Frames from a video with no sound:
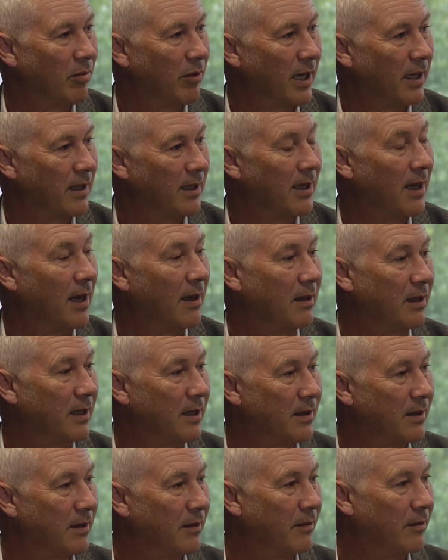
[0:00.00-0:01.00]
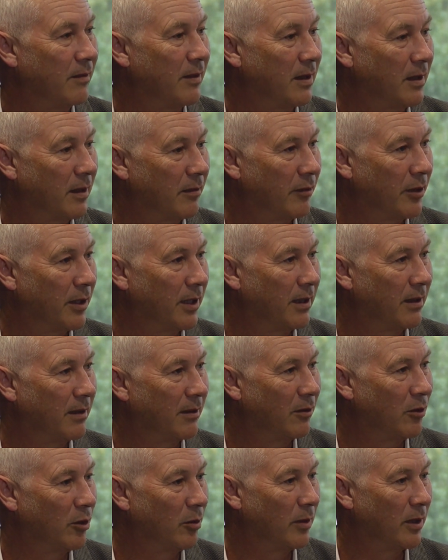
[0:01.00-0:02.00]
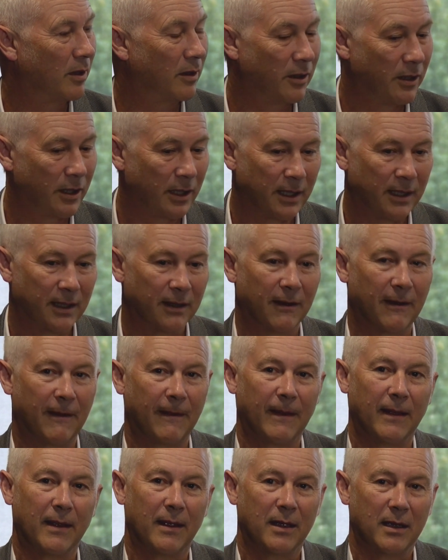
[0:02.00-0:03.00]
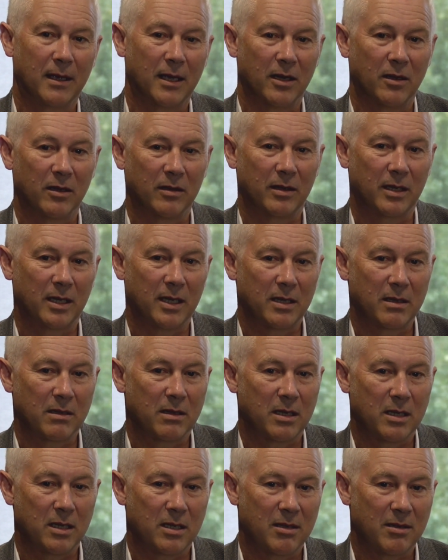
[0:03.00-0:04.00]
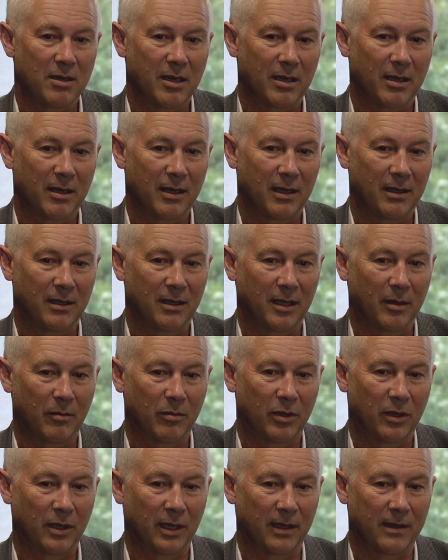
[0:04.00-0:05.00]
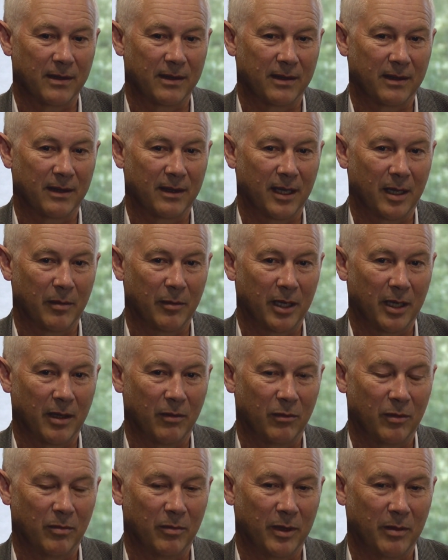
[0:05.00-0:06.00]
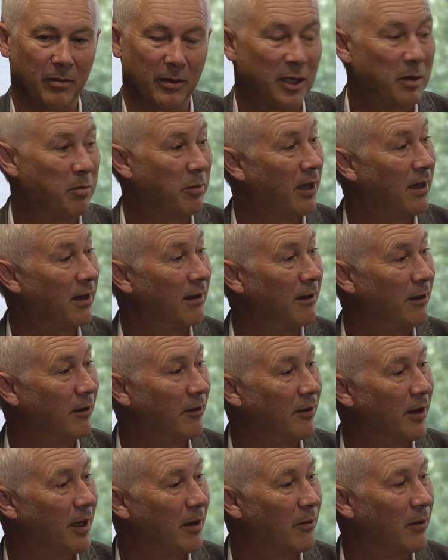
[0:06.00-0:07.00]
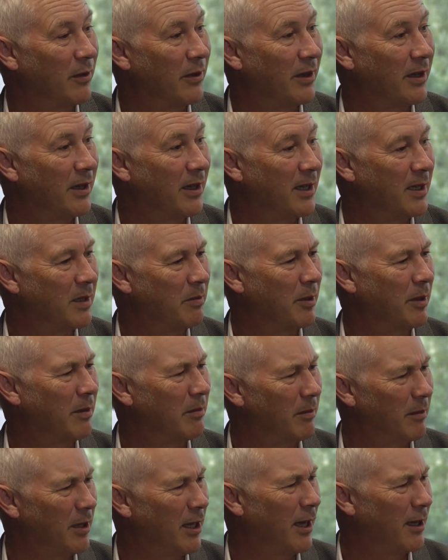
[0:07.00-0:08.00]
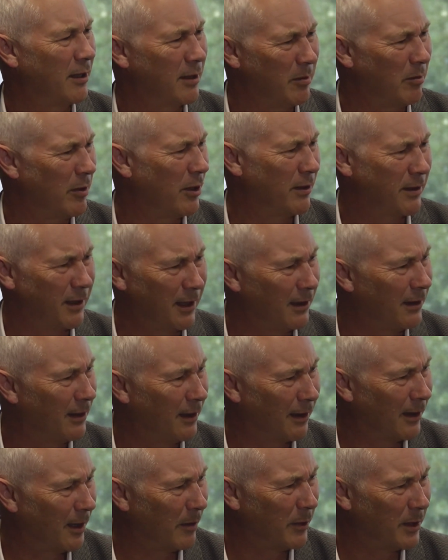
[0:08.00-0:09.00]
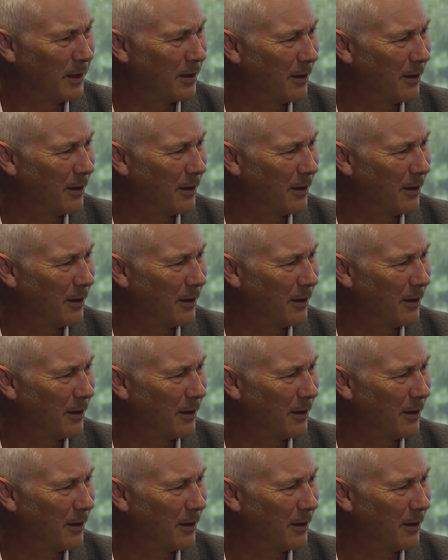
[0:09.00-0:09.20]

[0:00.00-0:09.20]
practicalities of delivering human learning. And I think the edtech products that came out would be much better if that were the case. But actually most edtech companies